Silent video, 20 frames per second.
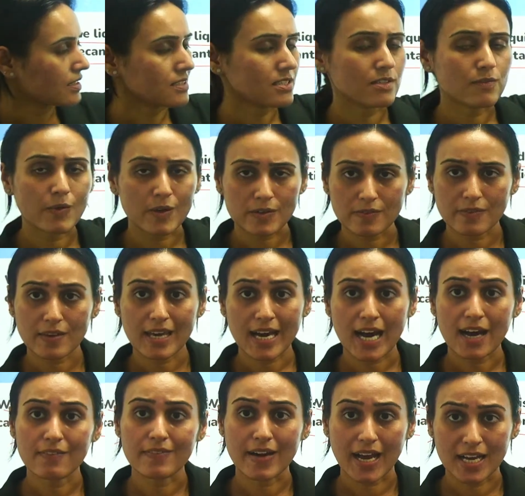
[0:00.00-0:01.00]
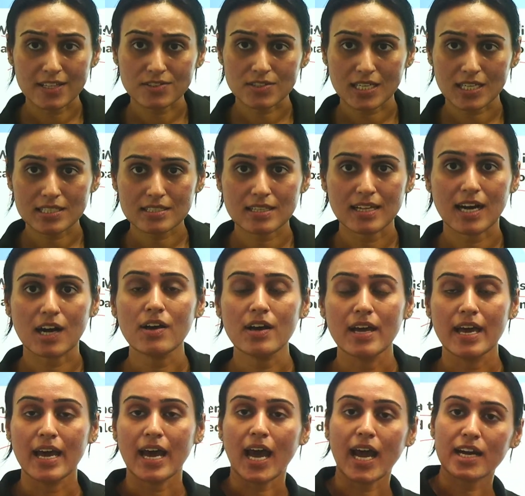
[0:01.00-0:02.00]
is what we have done just now,
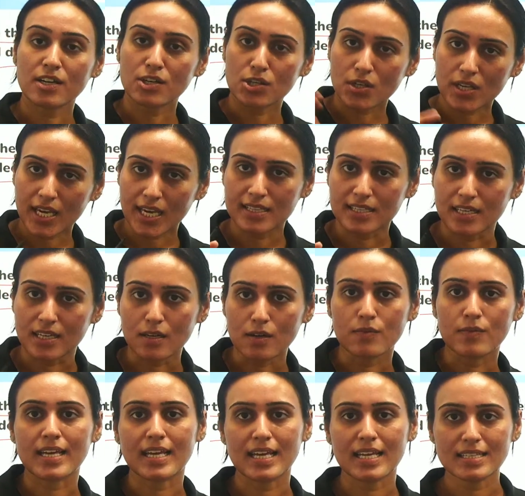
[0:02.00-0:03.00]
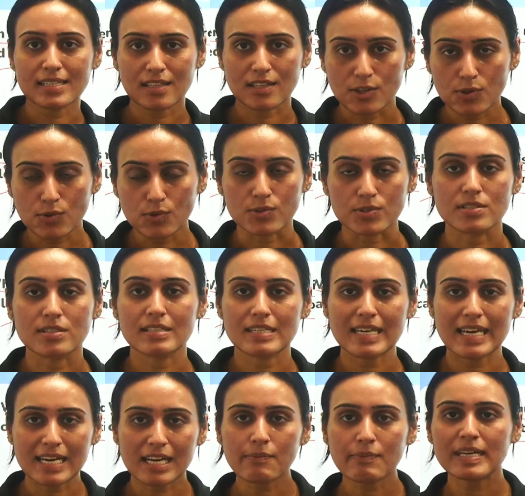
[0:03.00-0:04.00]
and together we can use
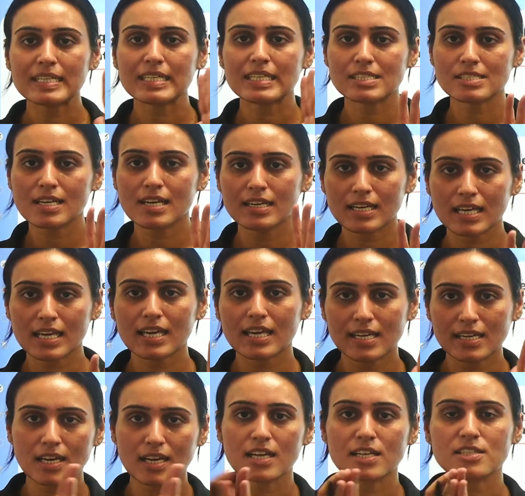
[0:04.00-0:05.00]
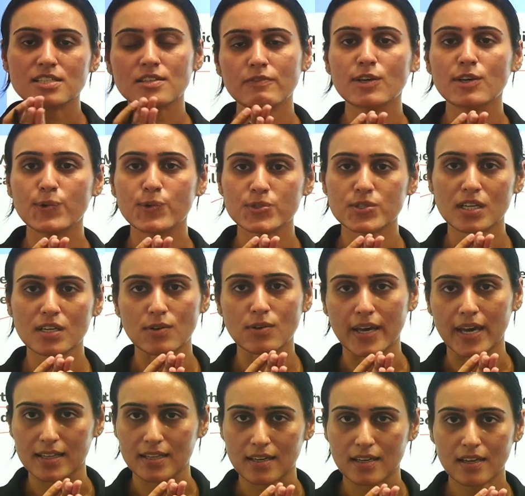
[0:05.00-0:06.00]
sedimentation, decantation, we use it
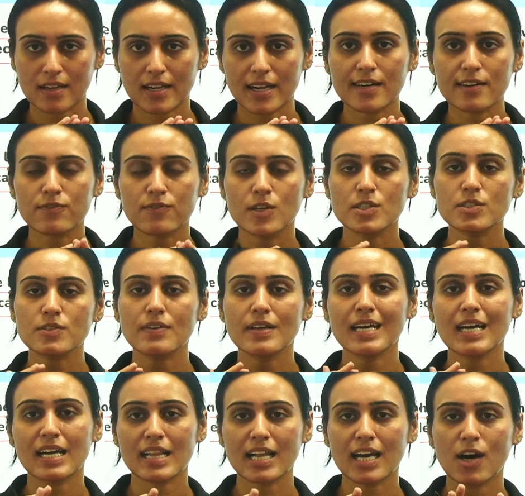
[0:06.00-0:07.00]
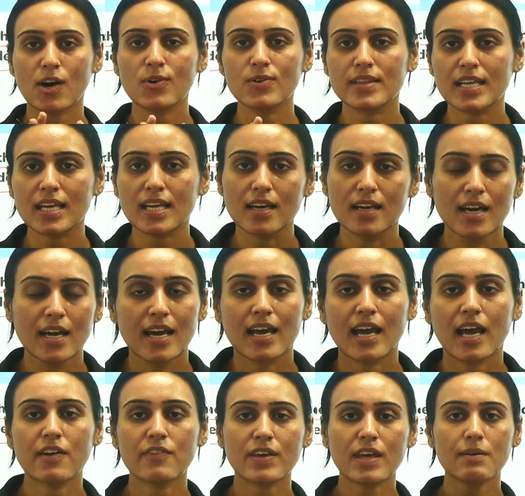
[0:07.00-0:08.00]
together, right? First we allow the
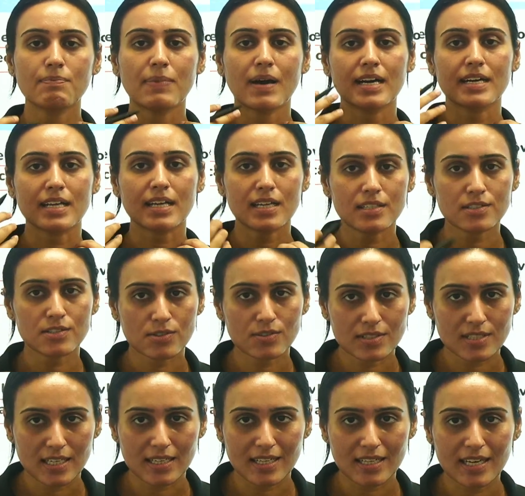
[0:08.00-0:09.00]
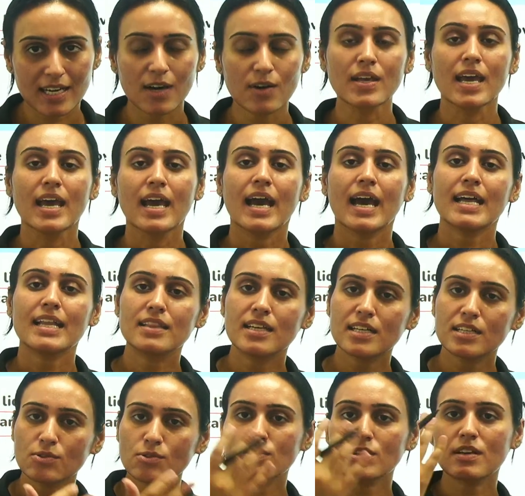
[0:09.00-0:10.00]
heavier particles to settle down, and then
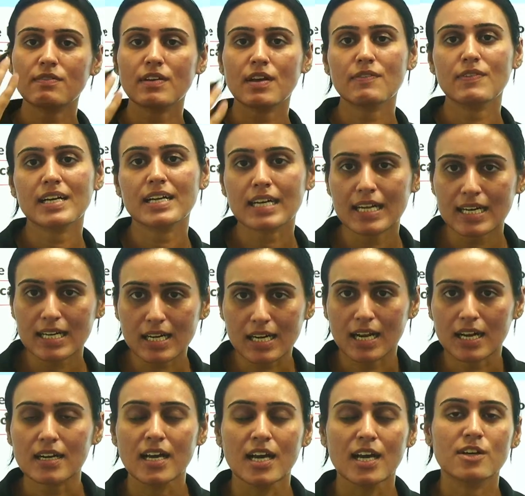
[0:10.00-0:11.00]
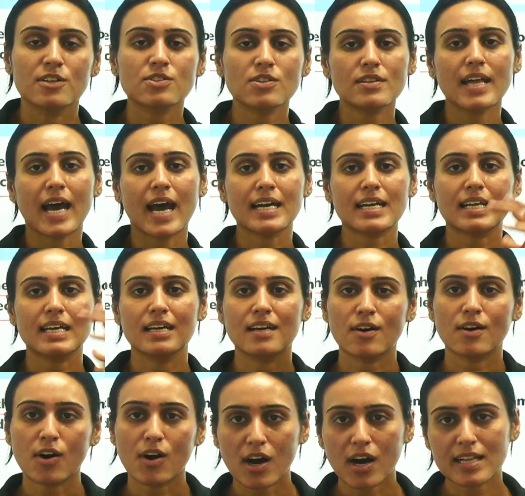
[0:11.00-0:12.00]
only we will tilt it so that
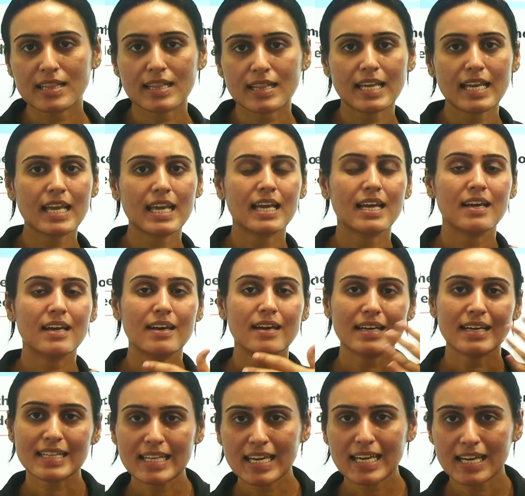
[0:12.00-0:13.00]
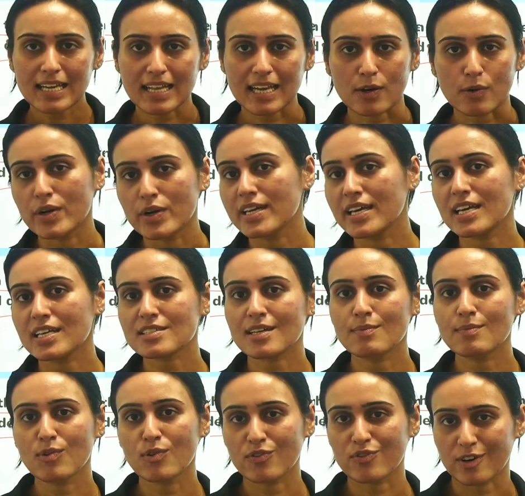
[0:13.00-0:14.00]
all the clear liquid is
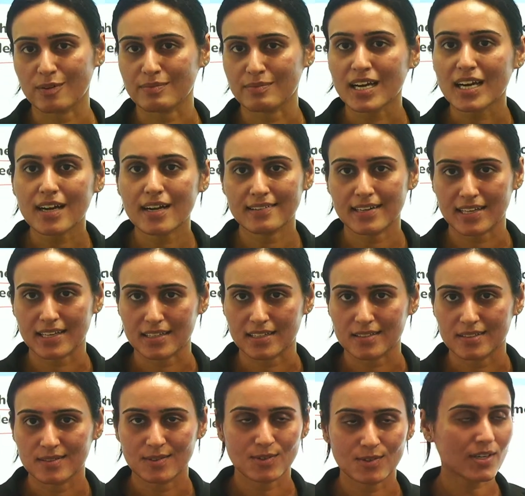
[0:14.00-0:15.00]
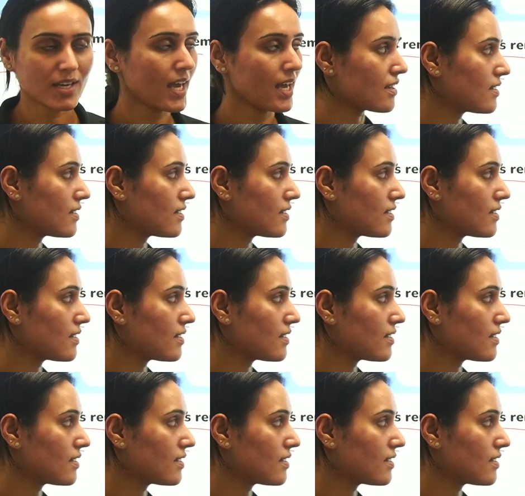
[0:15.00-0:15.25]
removed from the container. Okay.